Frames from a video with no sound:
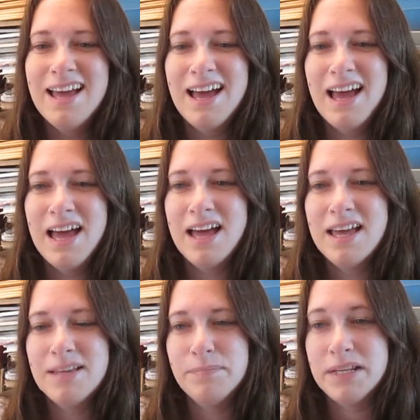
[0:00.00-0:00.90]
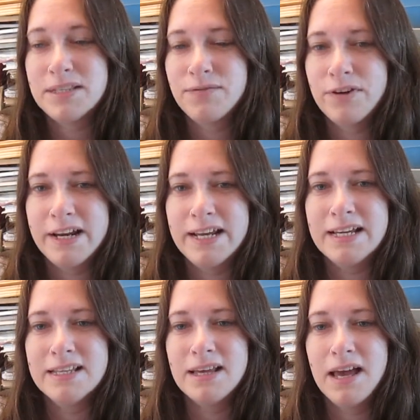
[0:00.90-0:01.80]
but it's free,
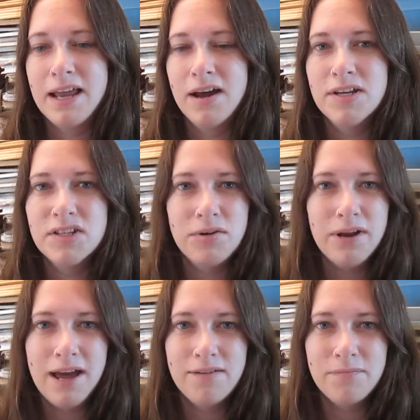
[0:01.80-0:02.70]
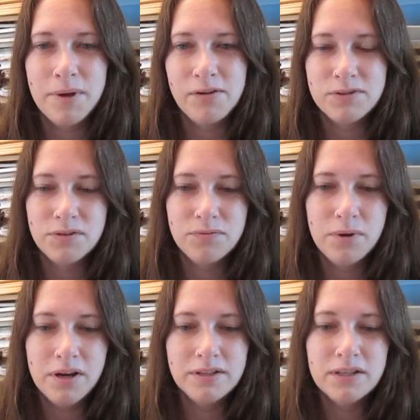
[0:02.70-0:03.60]
and I don't have Microsoft
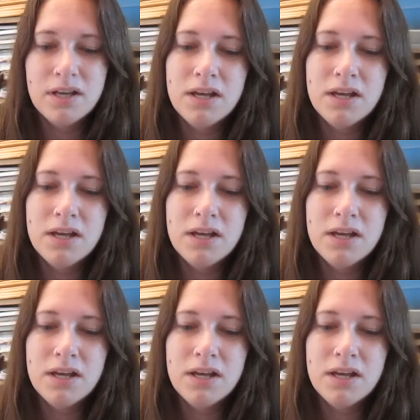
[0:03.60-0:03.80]
Word.